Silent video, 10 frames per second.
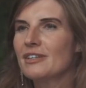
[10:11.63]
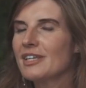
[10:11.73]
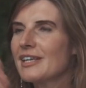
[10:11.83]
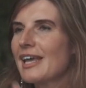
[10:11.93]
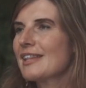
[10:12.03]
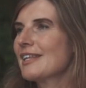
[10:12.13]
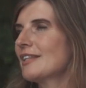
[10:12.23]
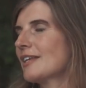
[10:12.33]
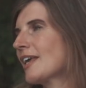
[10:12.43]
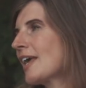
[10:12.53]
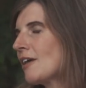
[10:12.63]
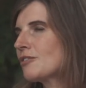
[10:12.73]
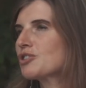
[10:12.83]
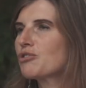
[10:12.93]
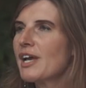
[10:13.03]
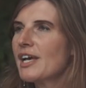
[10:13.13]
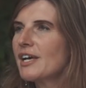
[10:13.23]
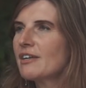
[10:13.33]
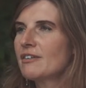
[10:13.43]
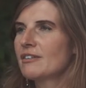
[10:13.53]
They can get there, they can get on the
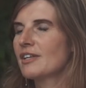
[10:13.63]
train,